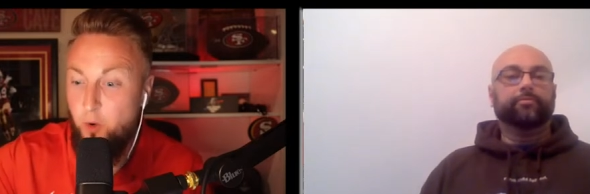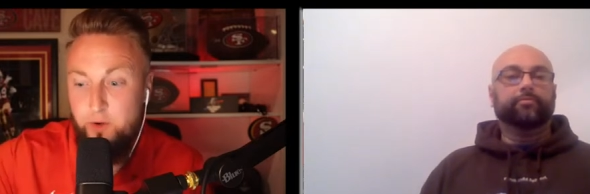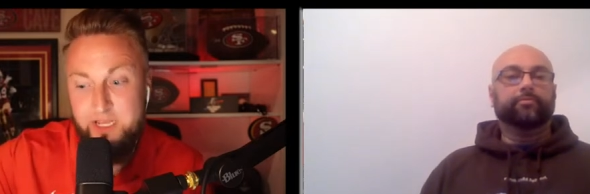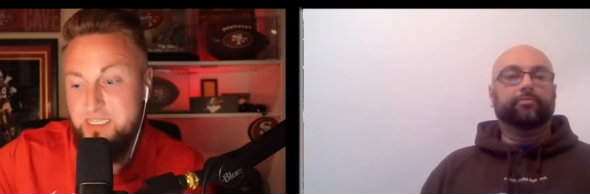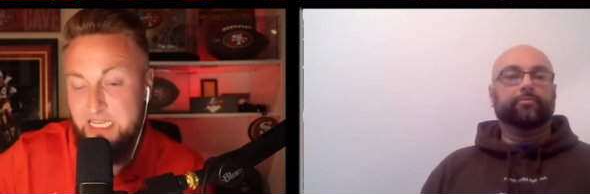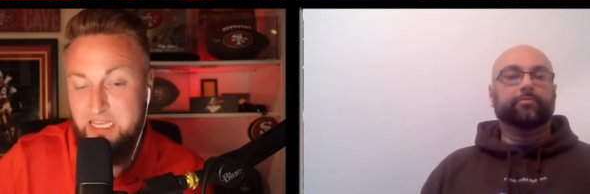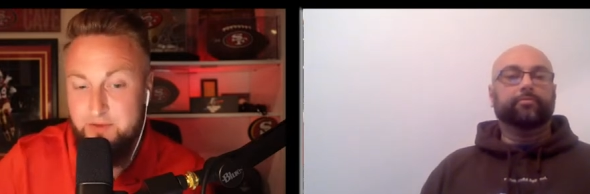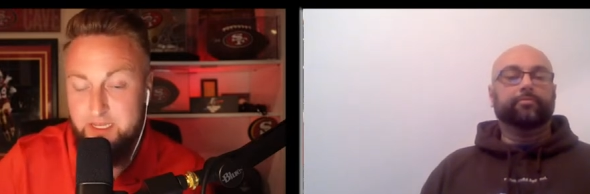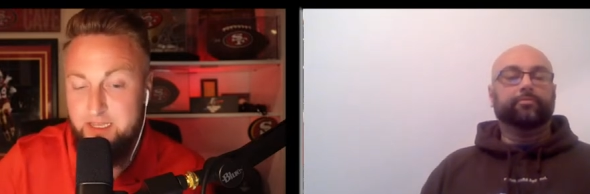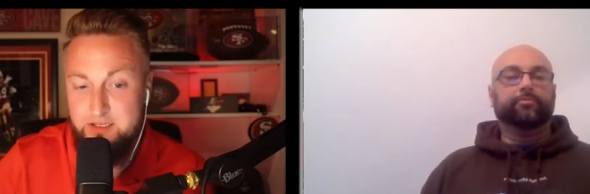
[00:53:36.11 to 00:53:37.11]
Speaker 1: or he's
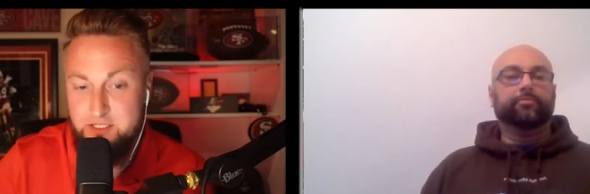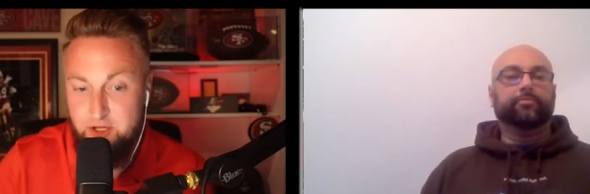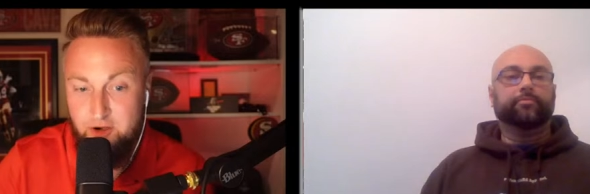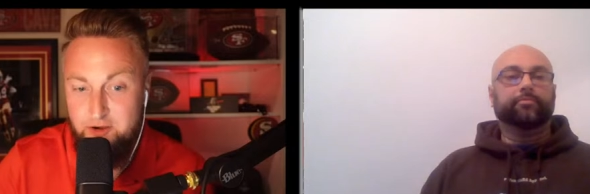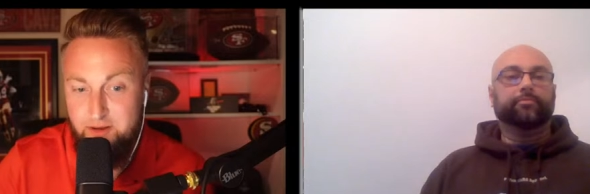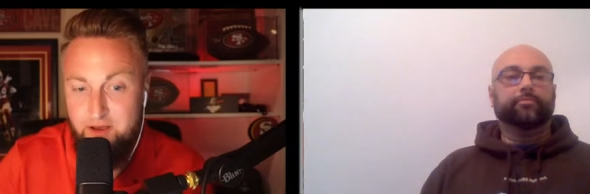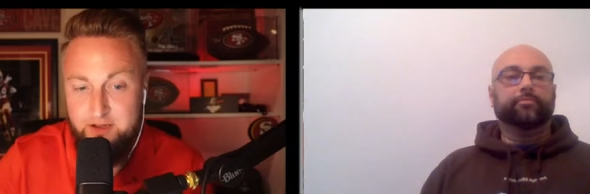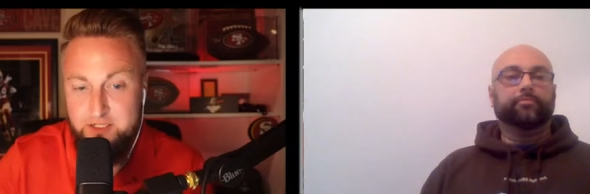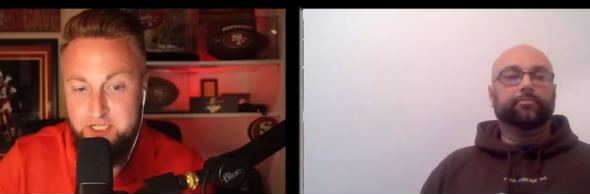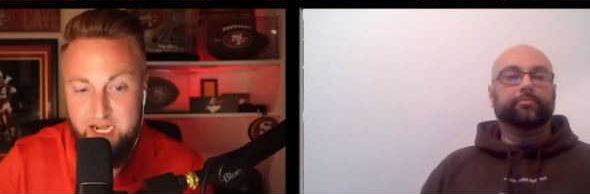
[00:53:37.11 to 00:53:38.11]
even going to start
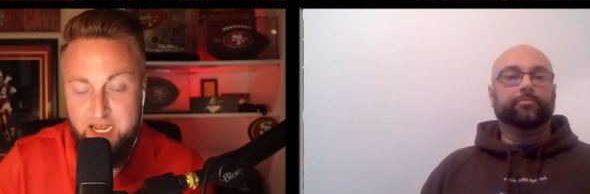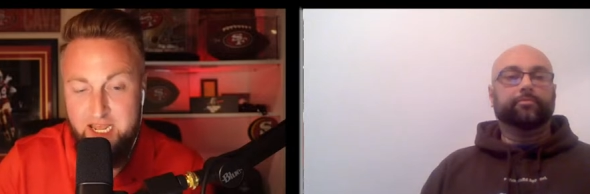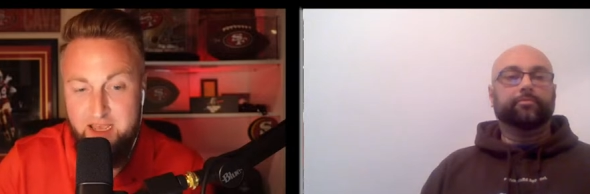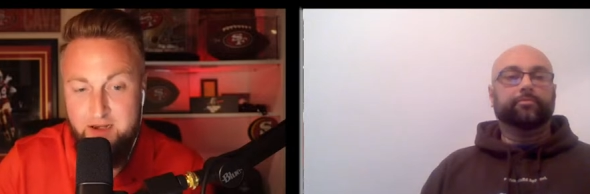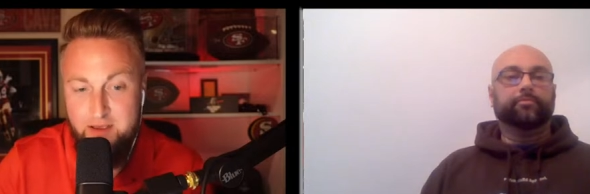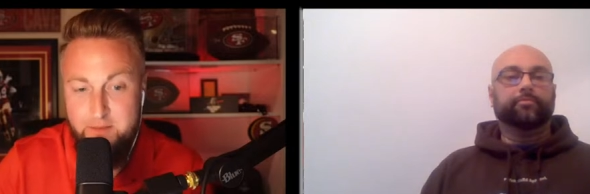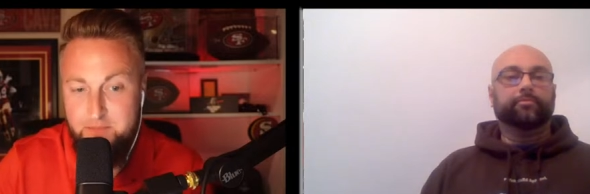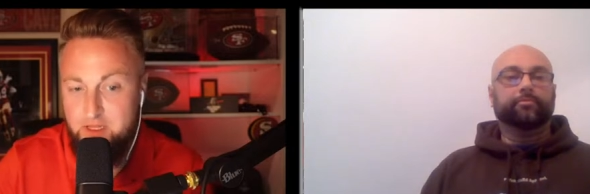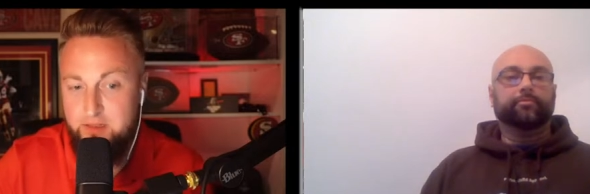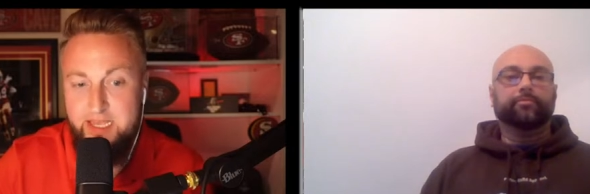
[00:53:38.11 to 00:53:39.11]
on a Shanahan
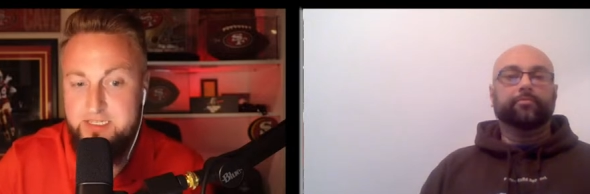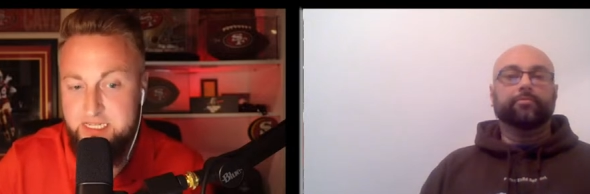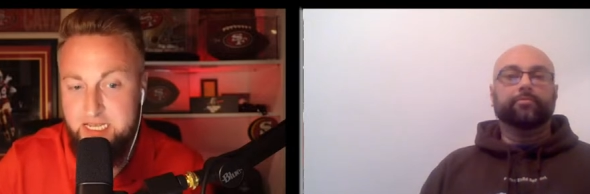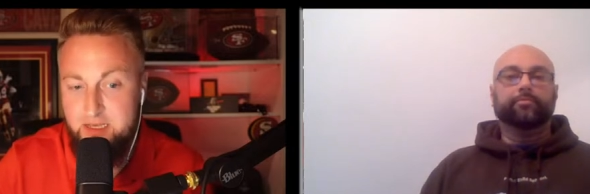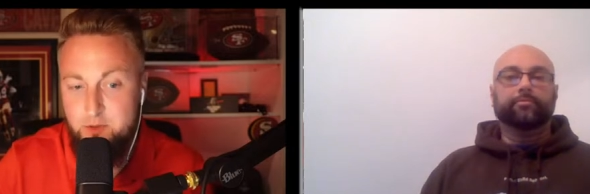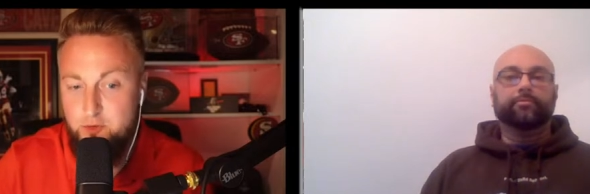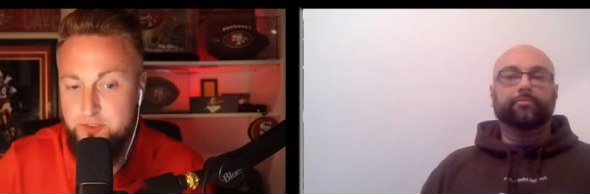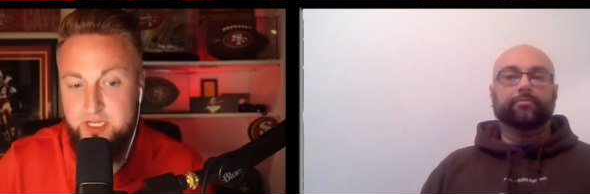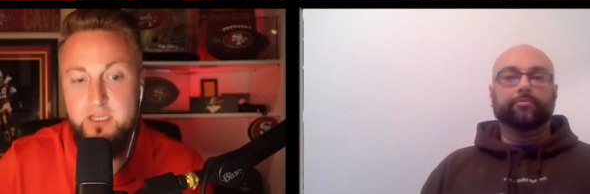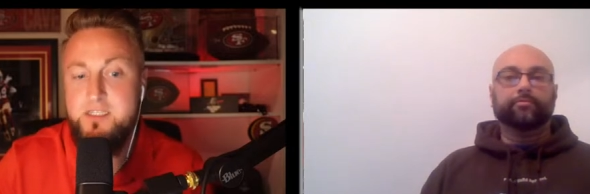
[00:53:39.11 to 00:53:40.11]
led team
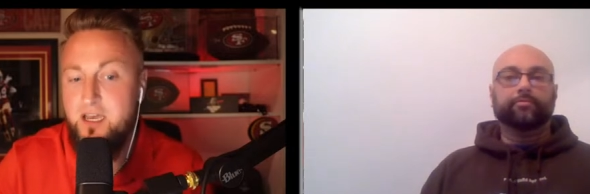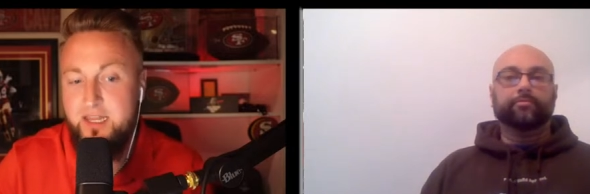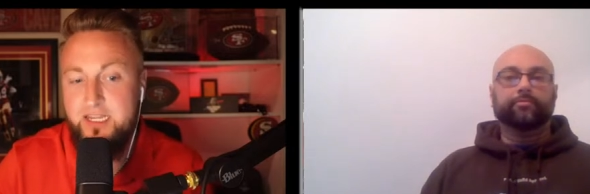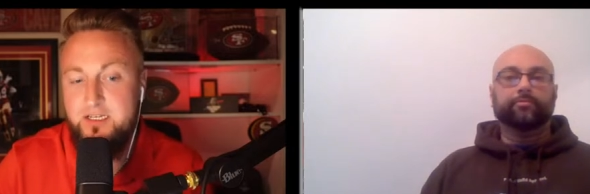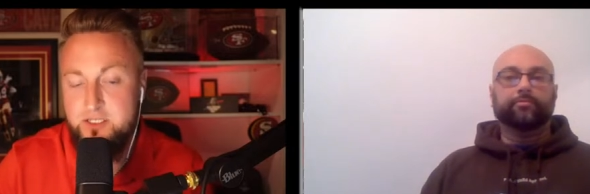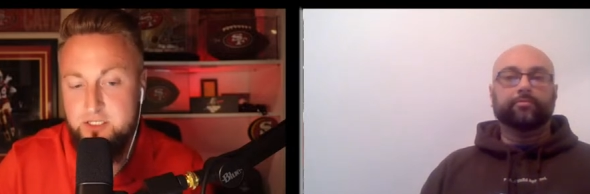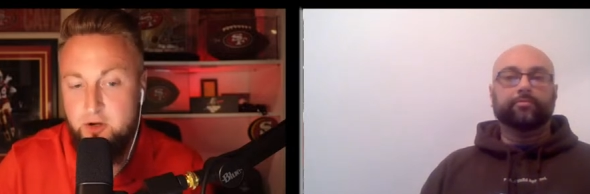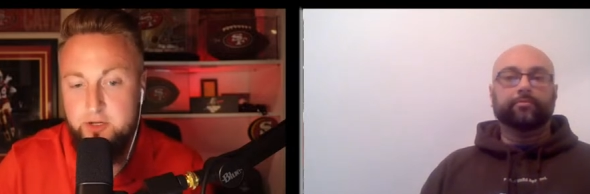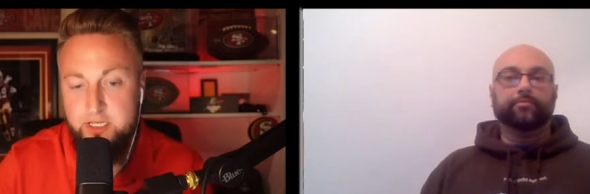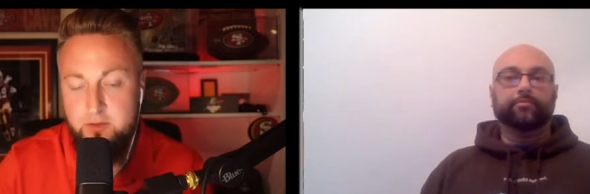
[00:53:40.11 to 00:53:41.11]
who does not like to
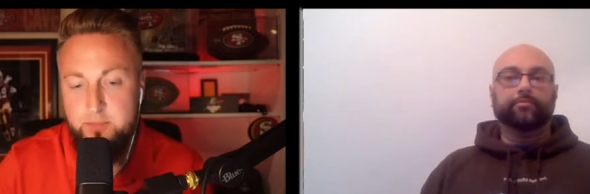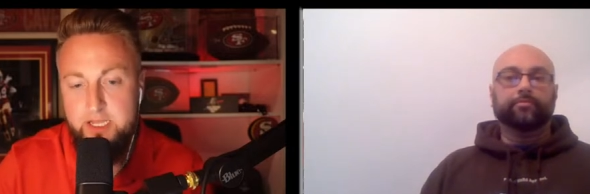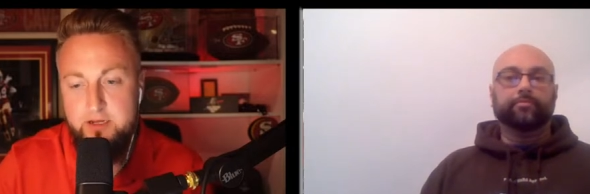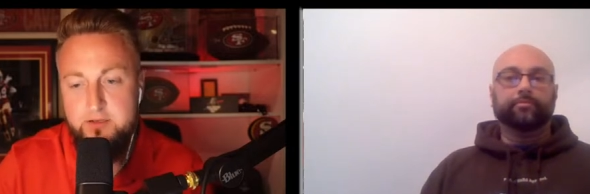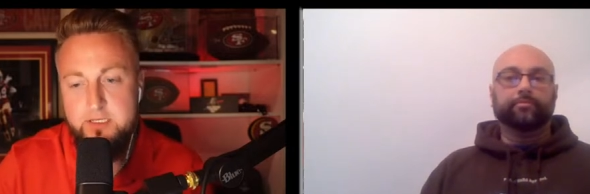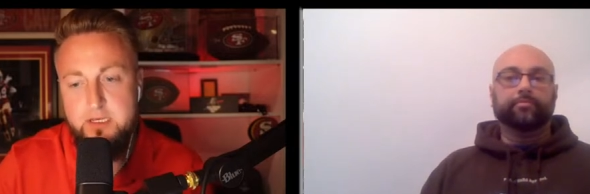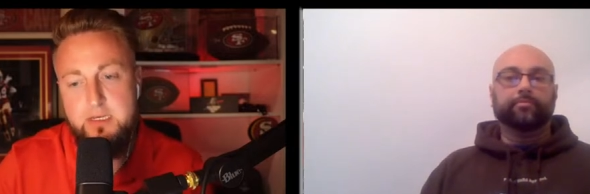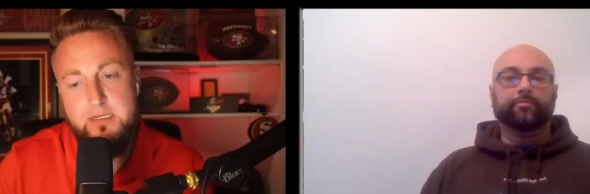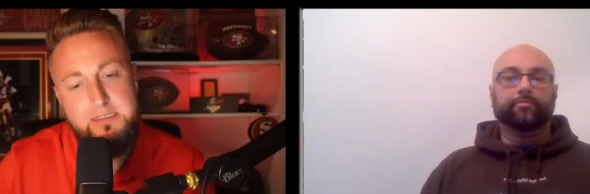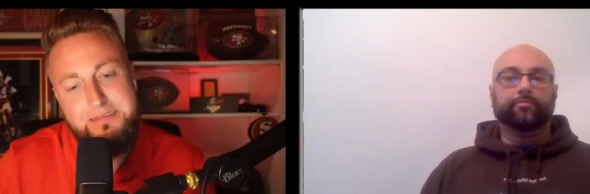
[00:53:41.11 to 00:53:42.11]
start young players,
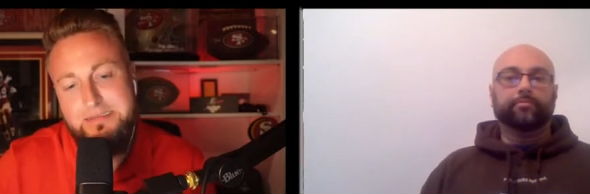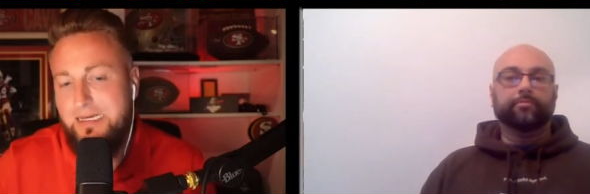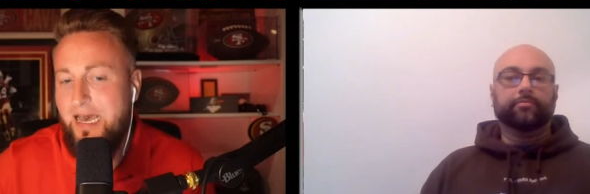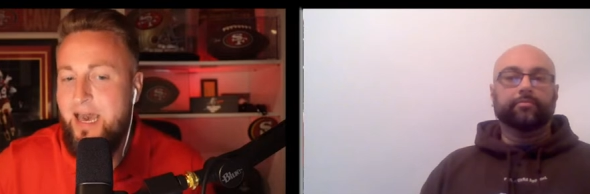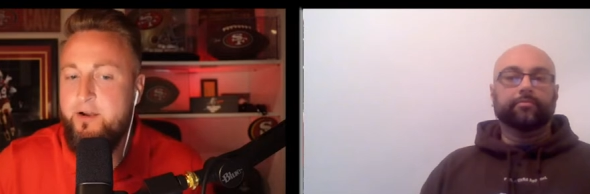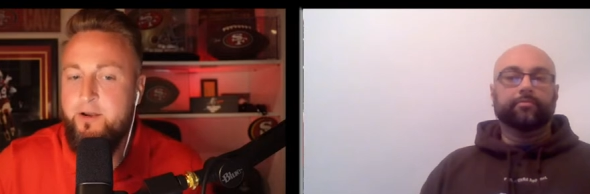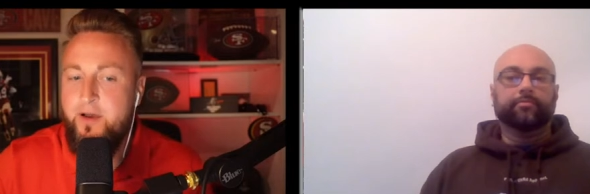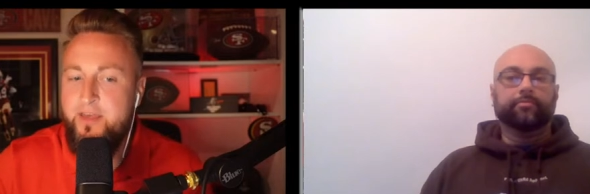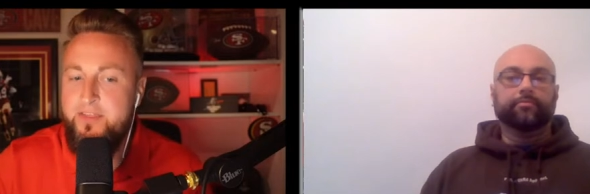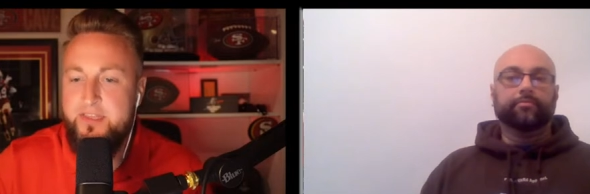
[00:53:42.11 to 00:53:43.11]
I don't
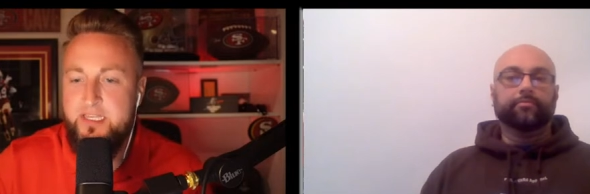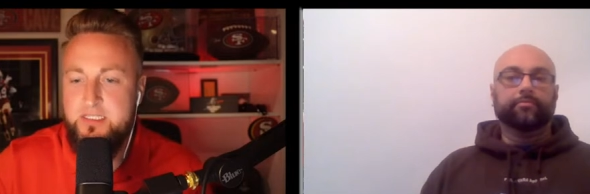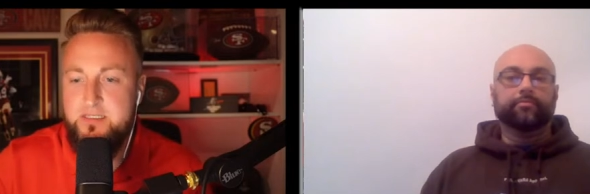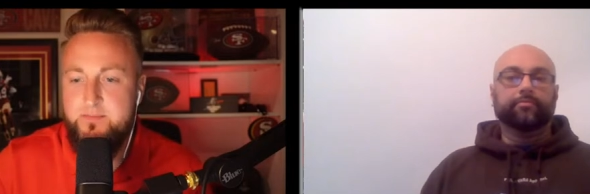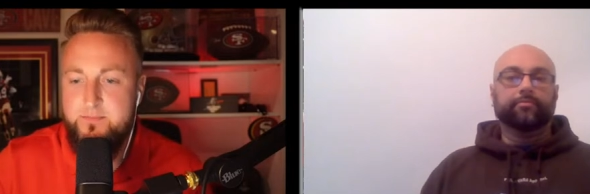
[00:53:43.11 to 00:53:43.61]
know. I think that's